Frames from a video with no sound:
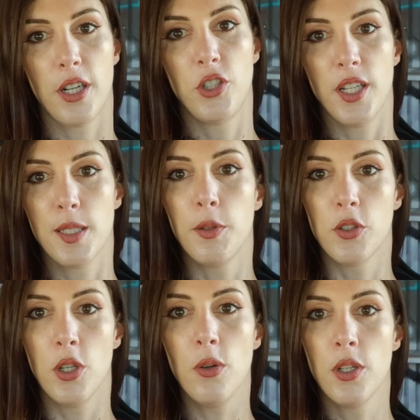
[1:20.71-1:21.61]
are
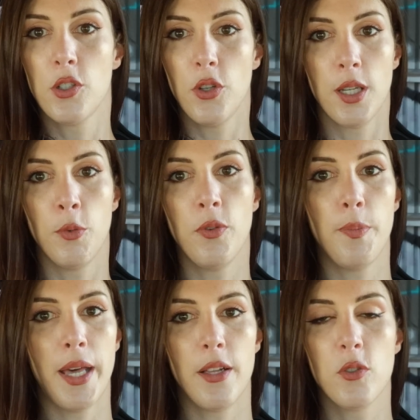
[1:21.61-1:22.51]
adjustable too, so you can move
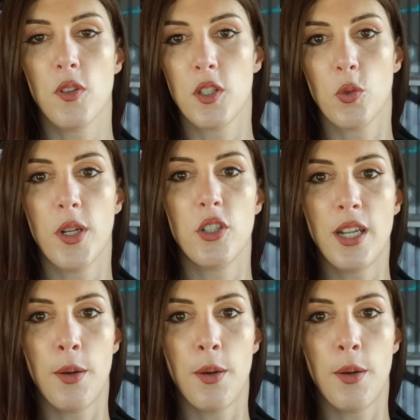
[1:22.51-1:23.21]
the pedals to the switch